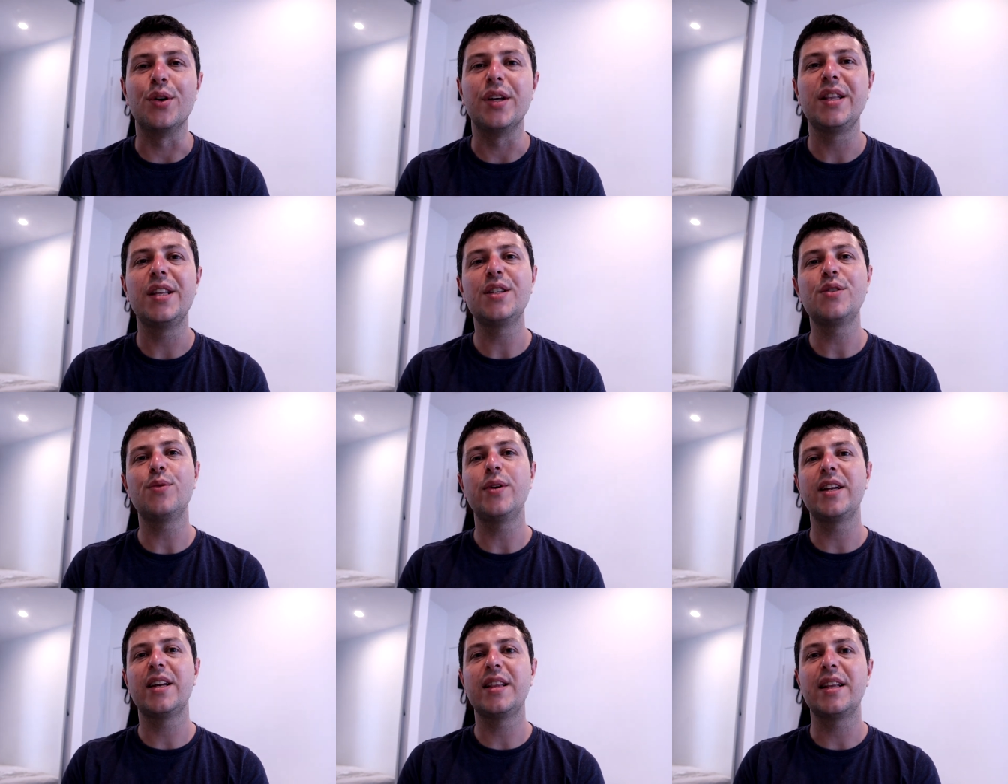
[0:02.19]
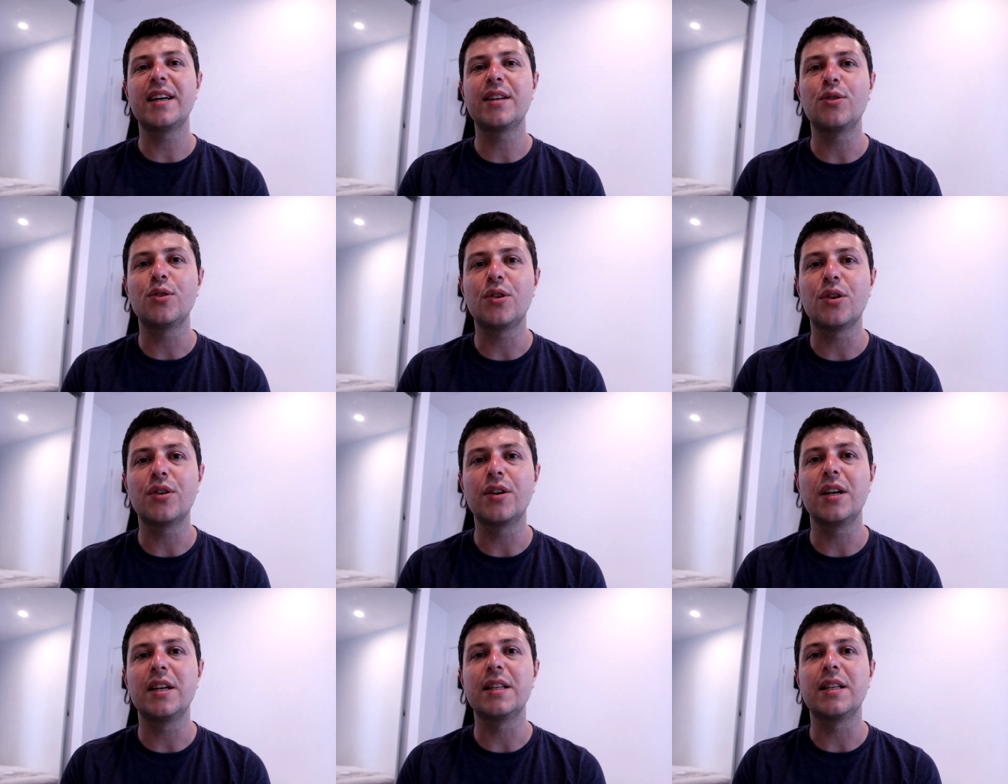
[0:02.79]
In this one, I'd like to
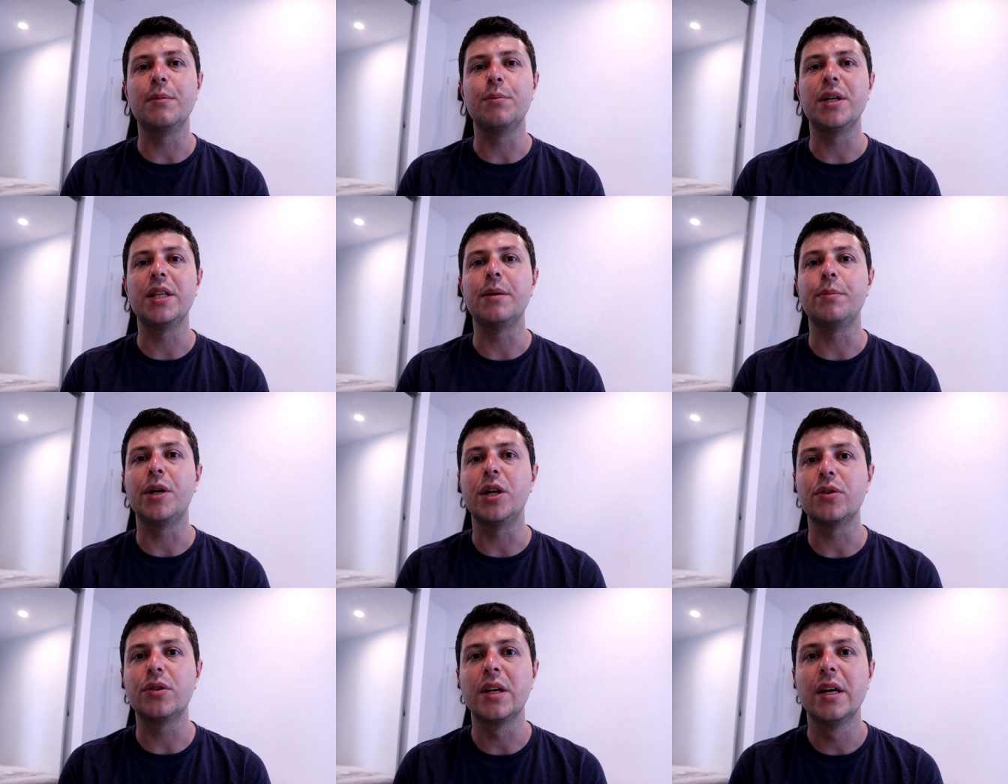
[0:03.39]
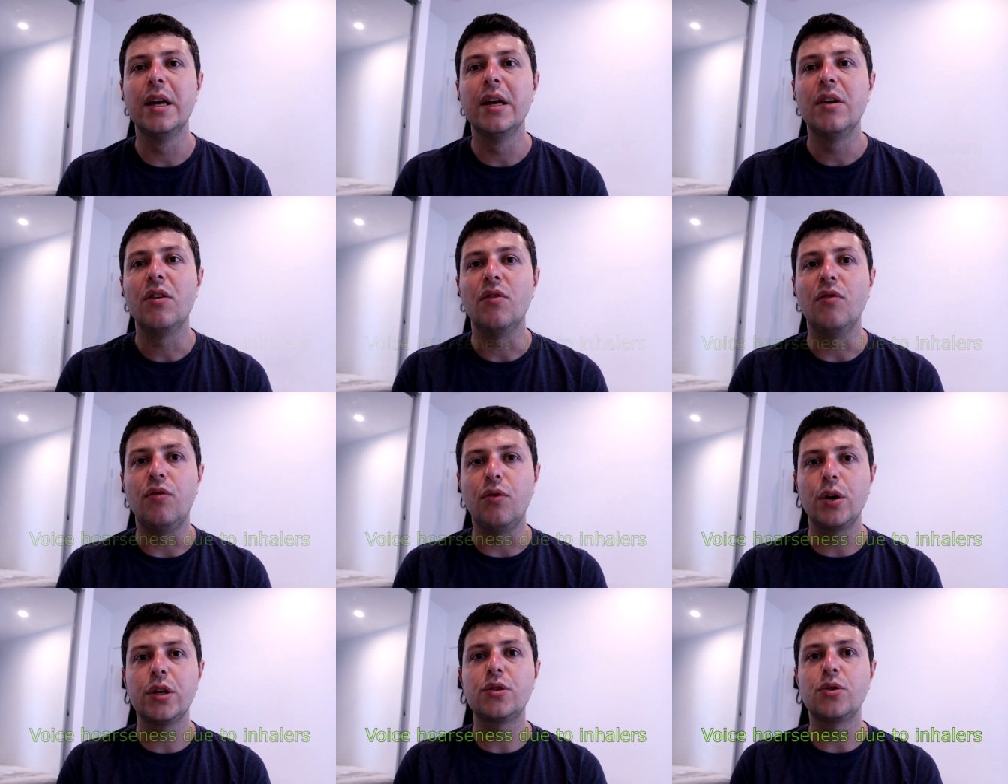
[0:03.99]
talk a little bit about
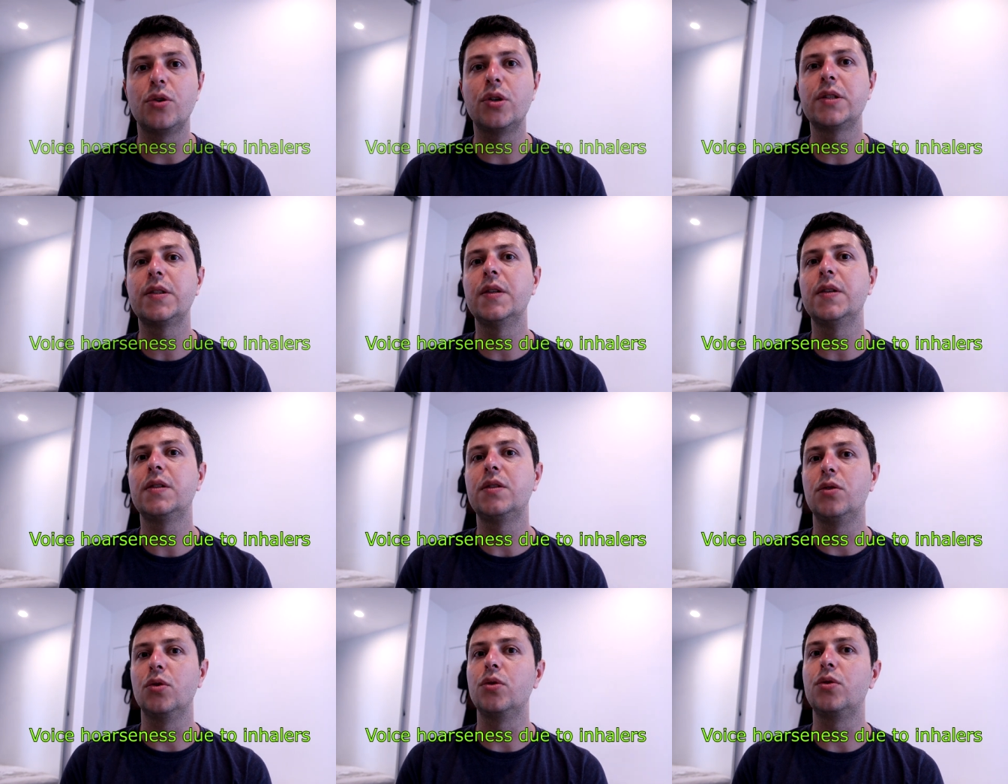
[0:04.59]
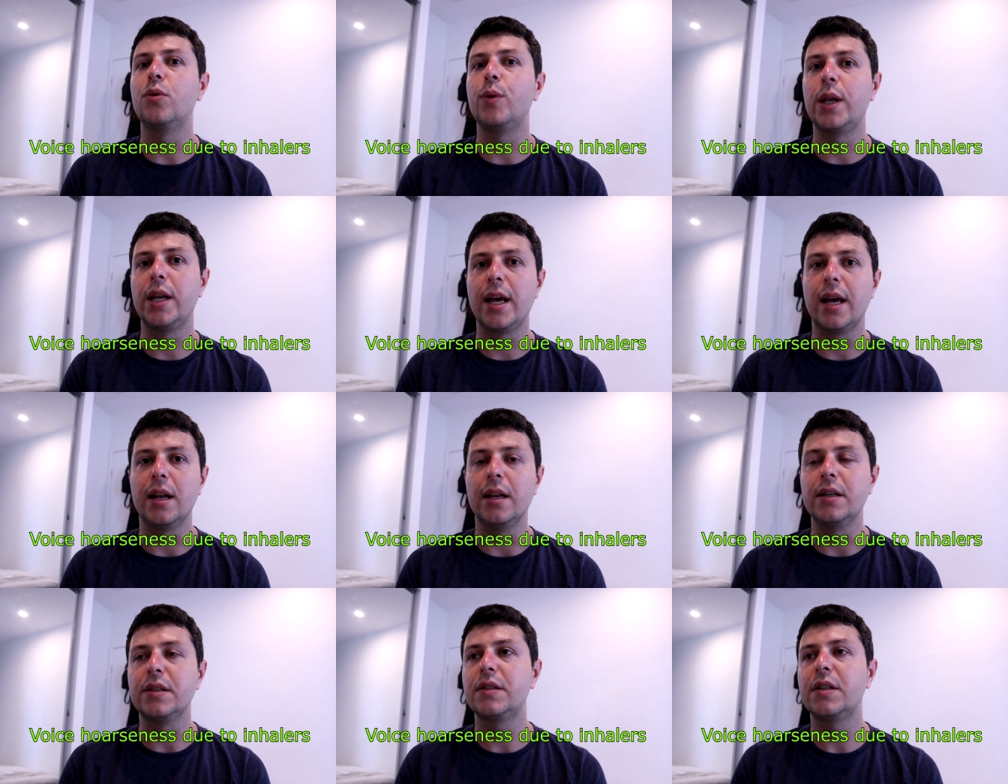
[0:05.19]
voice hoarseness due to
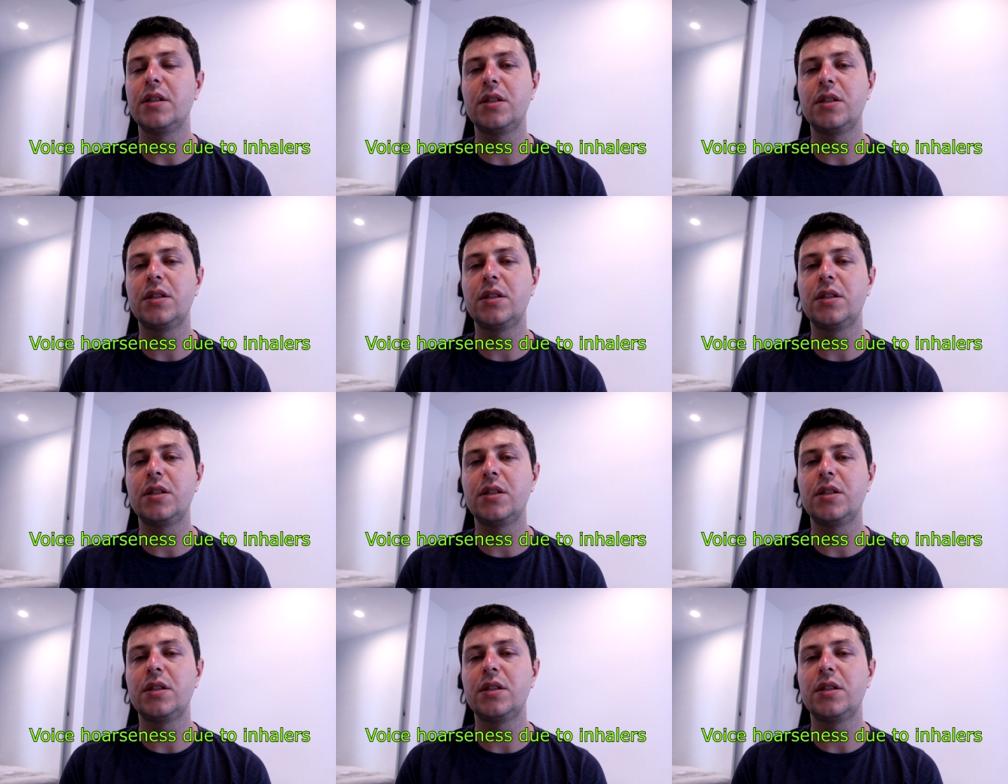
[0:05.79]
inhalers.